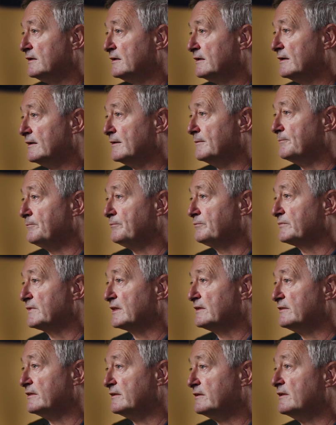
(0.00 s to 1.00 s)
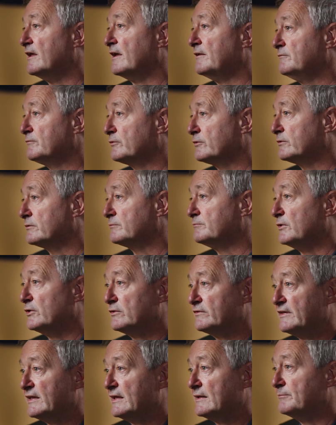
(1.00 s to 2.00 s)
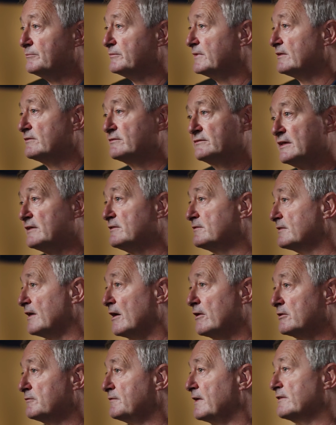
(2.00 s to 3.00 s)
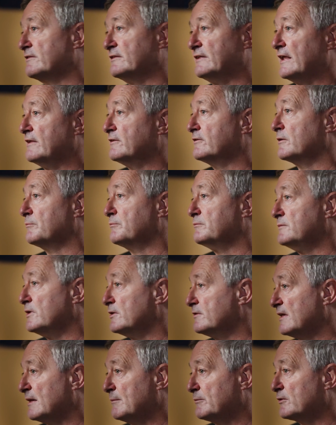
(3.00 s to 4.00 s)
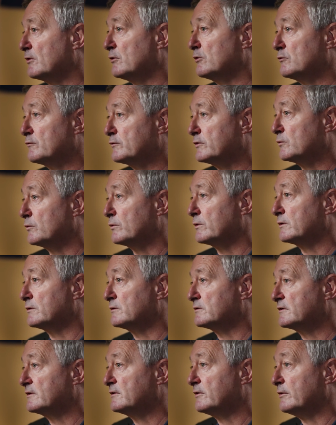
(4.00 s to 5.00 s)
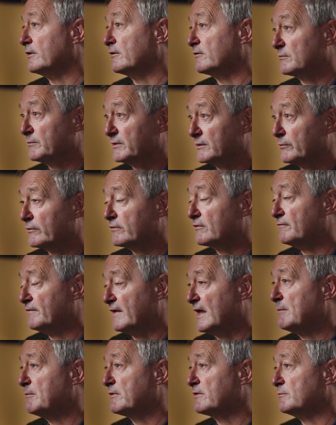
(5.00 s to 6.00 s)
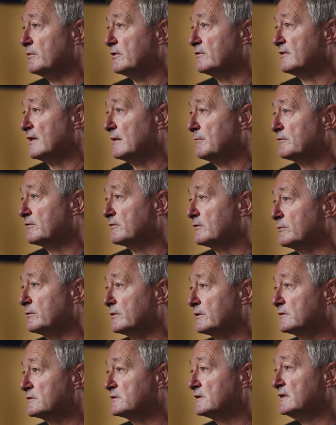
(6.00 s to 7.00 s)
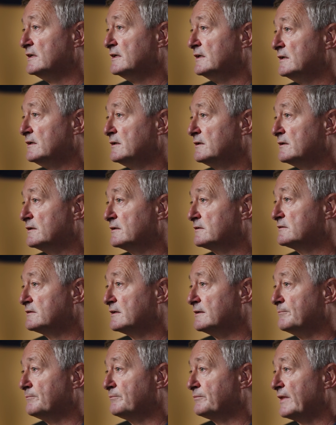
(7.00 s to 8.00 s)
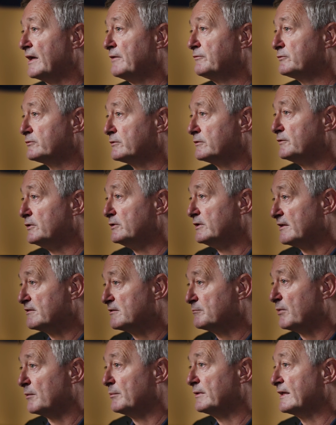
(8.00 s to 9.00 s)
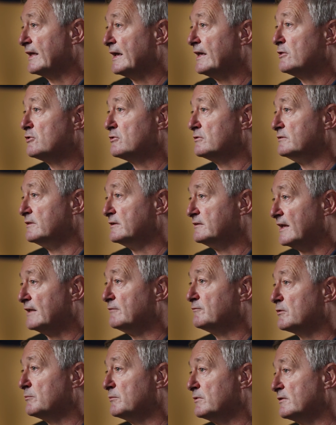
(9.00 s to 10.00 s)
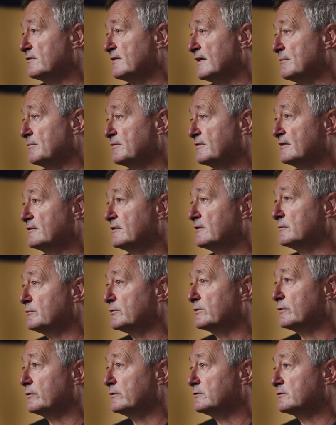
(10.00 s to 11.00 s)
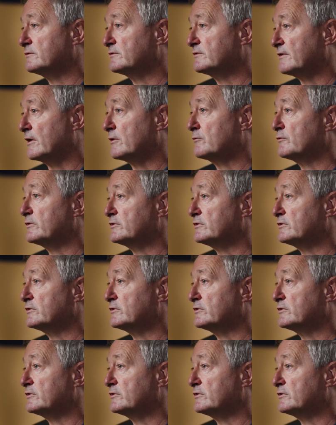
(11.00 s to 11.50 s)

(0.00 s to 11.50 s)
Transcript: The Denver Museum, these artifacts had ended up in museums all over the world, including some of the most famous museums of the world. That after a few days of publication, the Denver Museum said that they were going to start